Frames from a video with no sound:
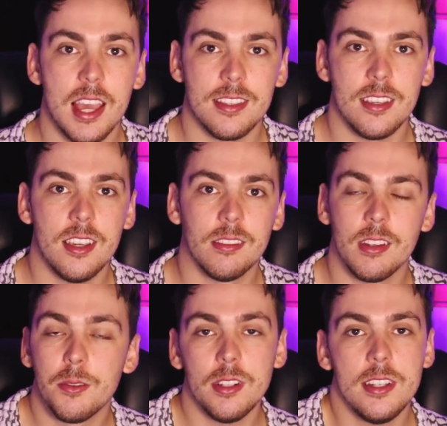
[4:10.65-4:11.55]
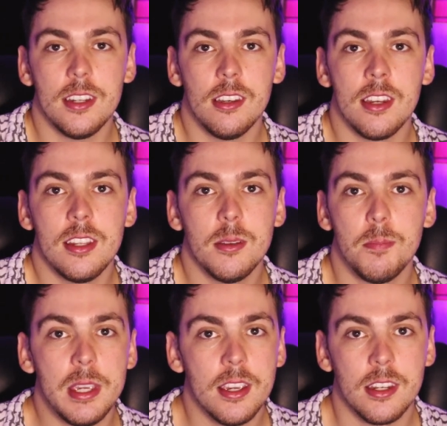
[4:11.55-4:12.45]
That's it, it really didn't need to
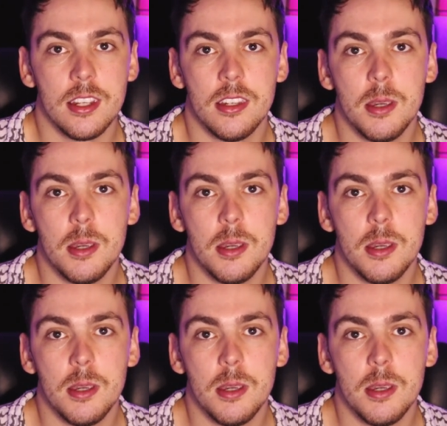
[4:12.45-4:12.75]
be any